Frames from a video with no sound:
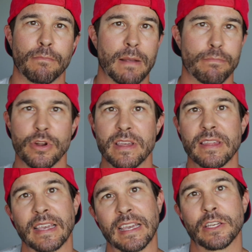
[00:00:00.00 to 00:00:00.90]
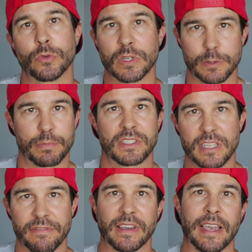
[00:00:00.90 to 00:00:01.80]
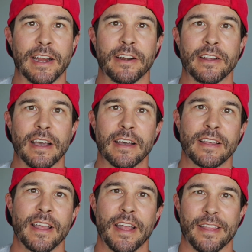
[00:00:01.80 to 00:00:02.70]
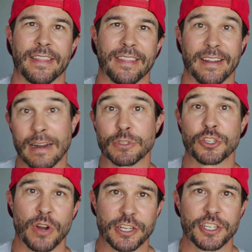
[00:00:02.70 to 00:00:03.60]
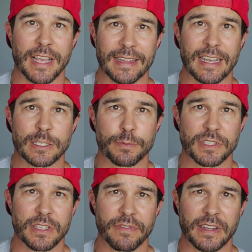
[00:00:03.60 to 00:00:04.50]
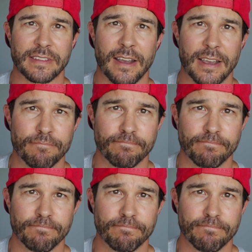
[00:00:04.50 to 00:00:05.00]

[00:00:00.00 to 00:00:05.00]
by breathing into a specific area that I'm stretching at that specific time.